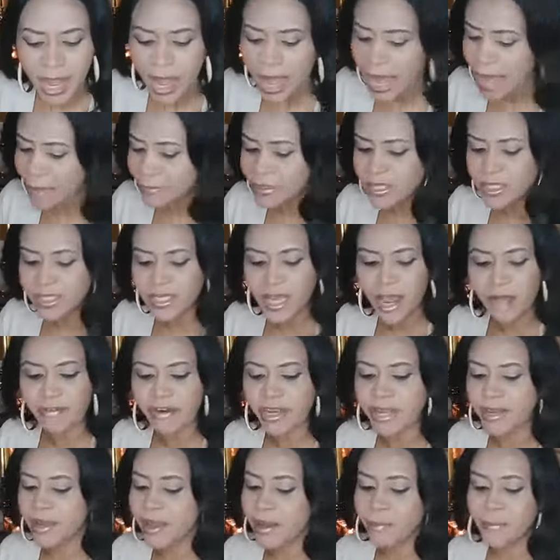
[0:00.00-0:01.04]
I'm
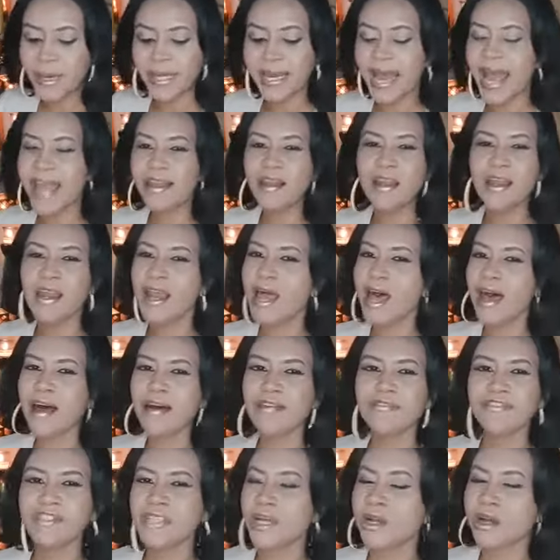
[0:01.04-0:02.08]
sorry, but I
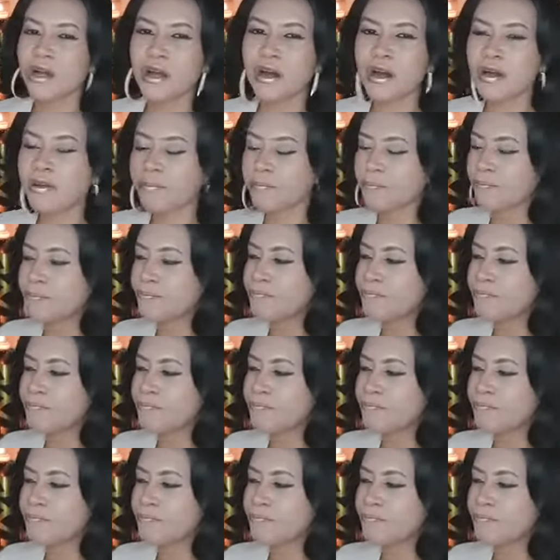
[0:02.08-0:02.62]
love to cook